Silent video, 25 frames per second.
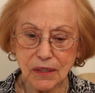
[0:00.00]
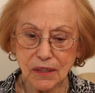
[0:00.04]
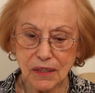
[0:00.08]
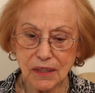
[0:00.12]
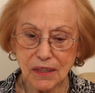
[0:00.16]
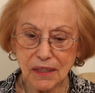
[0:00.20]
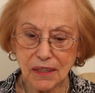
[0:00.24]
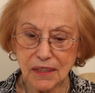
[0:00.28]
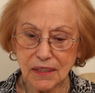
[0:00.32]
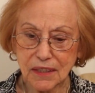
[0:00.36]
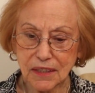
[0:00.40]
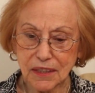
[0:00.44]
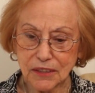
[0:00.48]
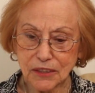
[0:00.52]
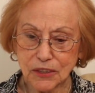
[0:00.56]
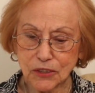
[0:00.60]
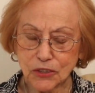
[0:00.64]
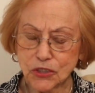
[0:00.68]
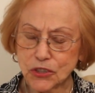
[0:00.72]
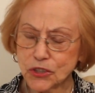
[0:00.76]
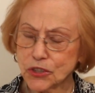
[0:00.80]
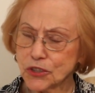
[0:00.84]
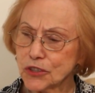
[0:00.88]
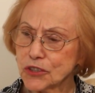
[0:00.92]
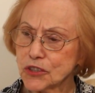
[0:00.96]
at the
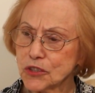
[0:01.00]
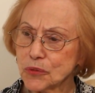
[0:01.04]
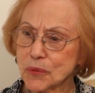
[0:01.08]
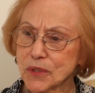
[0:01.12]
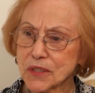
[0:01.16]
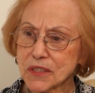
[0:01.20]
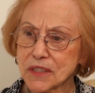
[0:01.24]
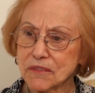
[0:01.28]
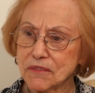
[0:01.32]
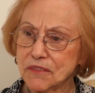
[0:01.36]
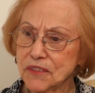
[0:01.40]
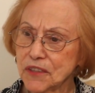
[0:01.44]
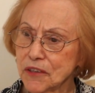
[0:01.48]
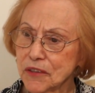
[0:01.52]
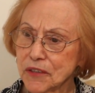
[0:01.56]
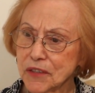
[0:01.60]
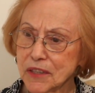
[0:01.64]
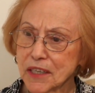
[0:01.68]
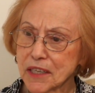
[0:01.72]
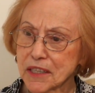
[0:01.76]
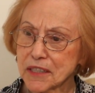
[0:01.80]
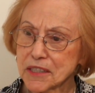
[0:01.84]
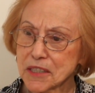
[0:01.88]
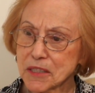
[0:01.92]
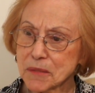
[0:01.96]
church was a very
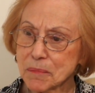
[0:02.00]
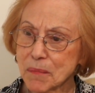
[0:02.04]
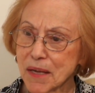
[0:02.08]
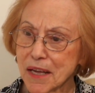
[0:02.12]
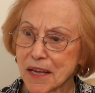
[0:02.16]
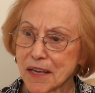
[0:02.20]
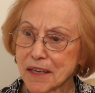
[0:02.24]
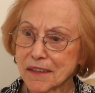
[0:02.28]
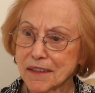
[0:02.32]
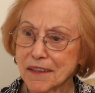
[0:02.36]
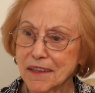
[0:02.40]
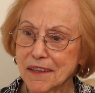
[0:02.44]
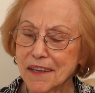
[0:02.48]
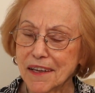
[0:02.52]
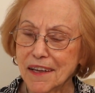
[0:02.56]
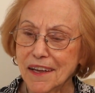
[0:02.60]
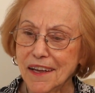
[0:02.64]
nice man,